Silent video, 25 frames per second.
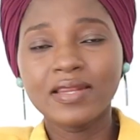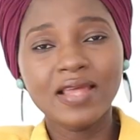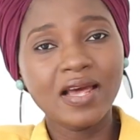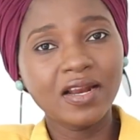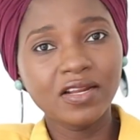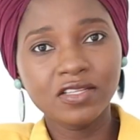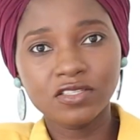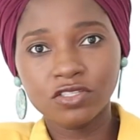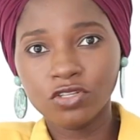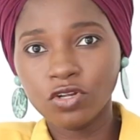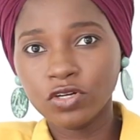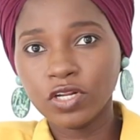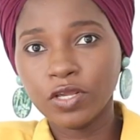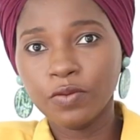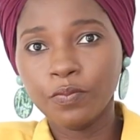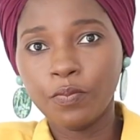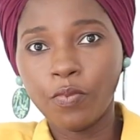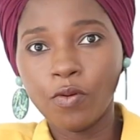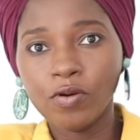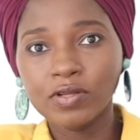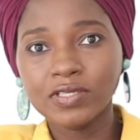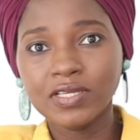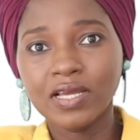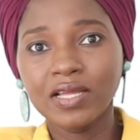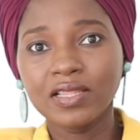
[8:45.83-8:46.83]
That is not
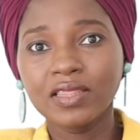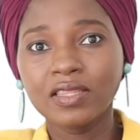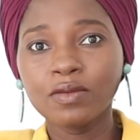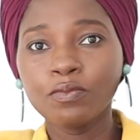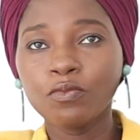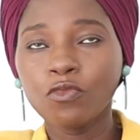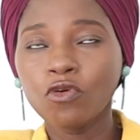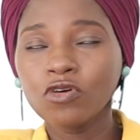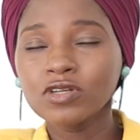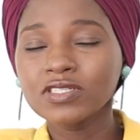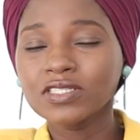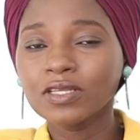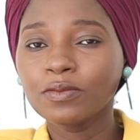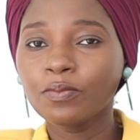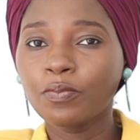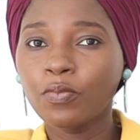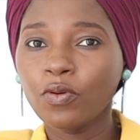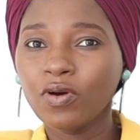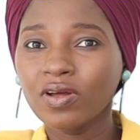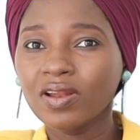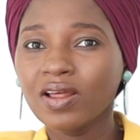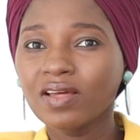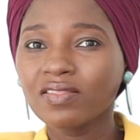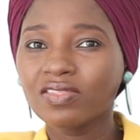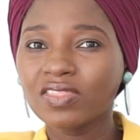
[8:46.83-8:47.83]
important. The most
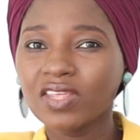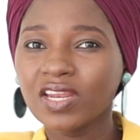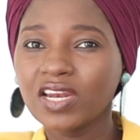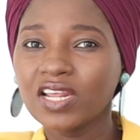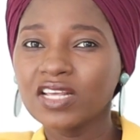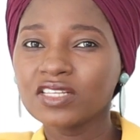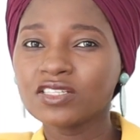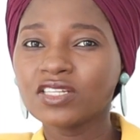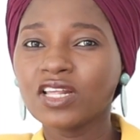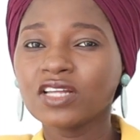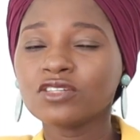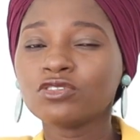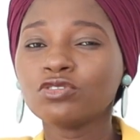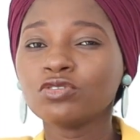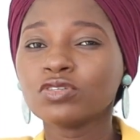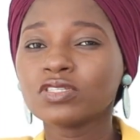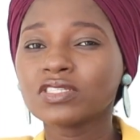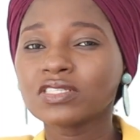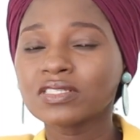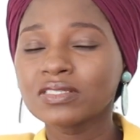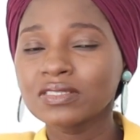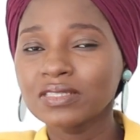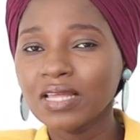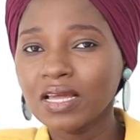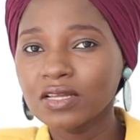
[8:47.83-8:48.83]
important thing is that you
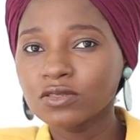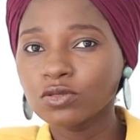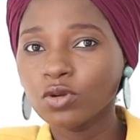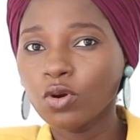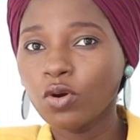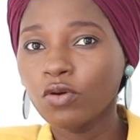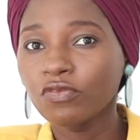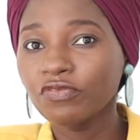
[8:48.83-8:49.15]
start